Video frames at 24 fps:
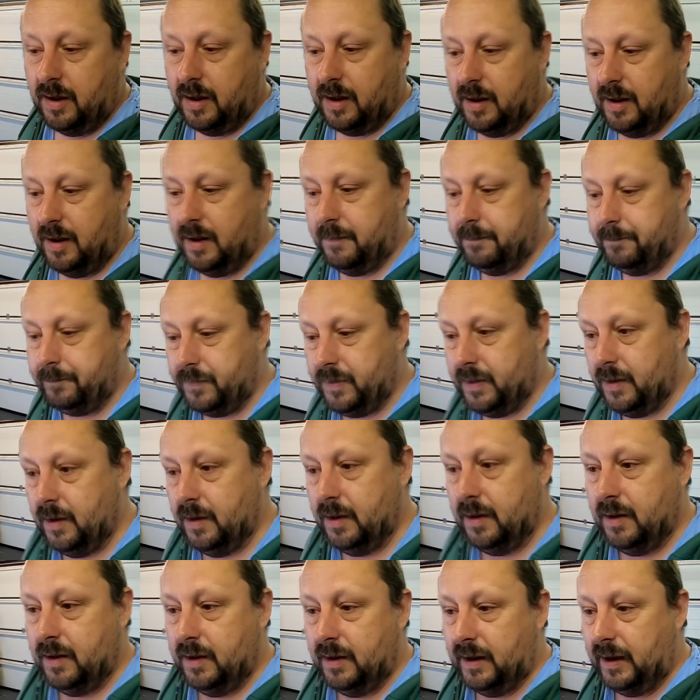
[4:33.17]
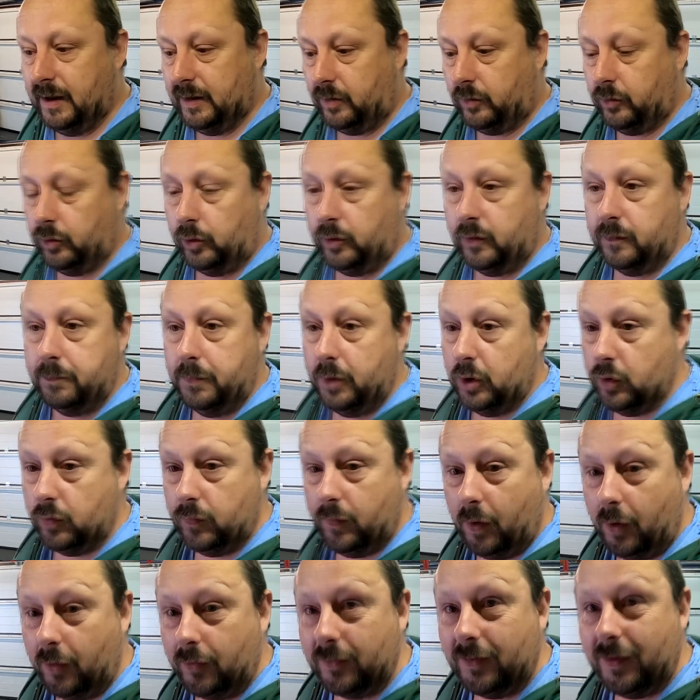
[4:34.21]
and sort of
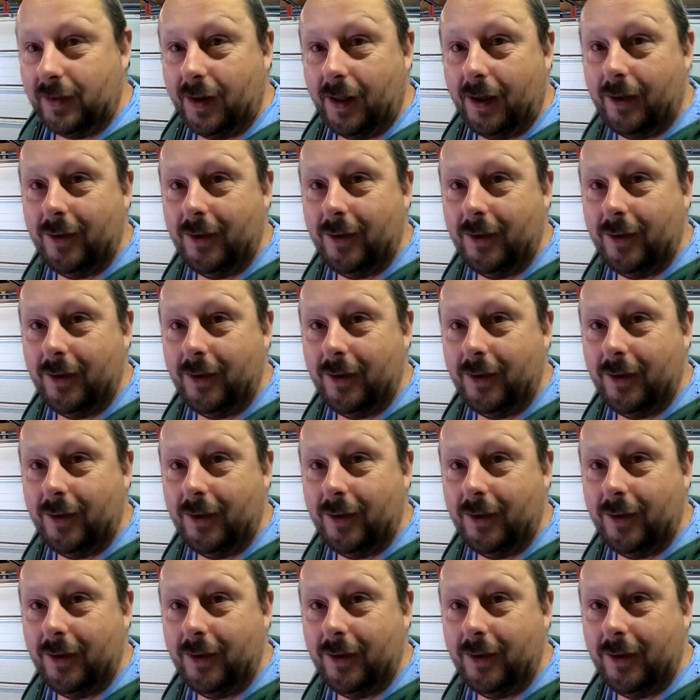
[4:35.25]
move on,